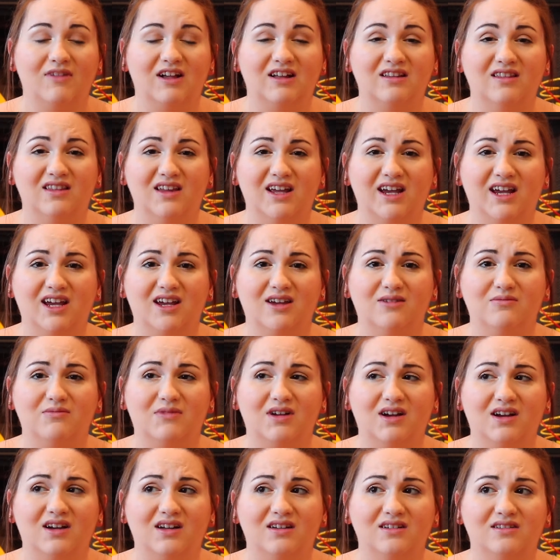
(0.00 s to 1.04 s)
lame,
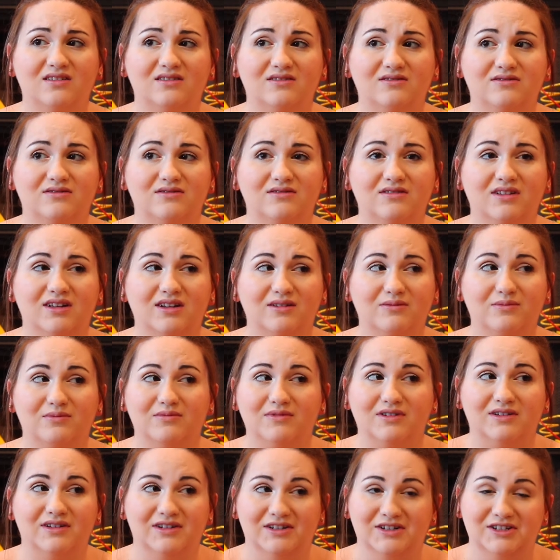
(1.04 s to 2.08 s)
kind of. Like,
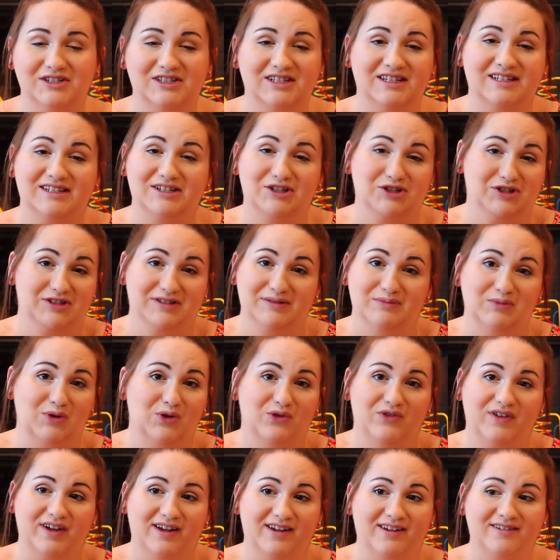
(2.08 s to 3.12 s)
she's
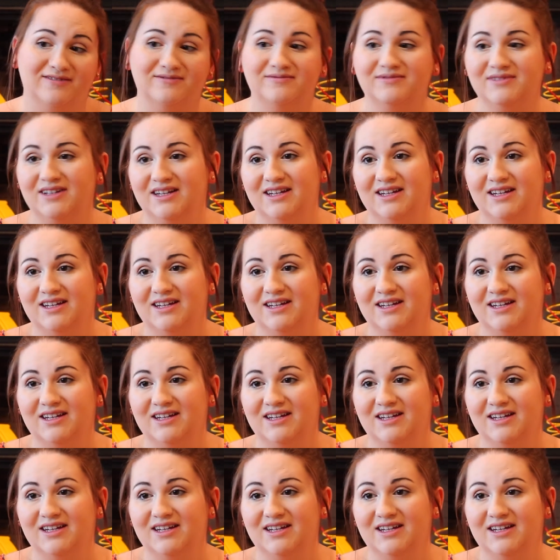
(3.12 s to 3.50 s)
moving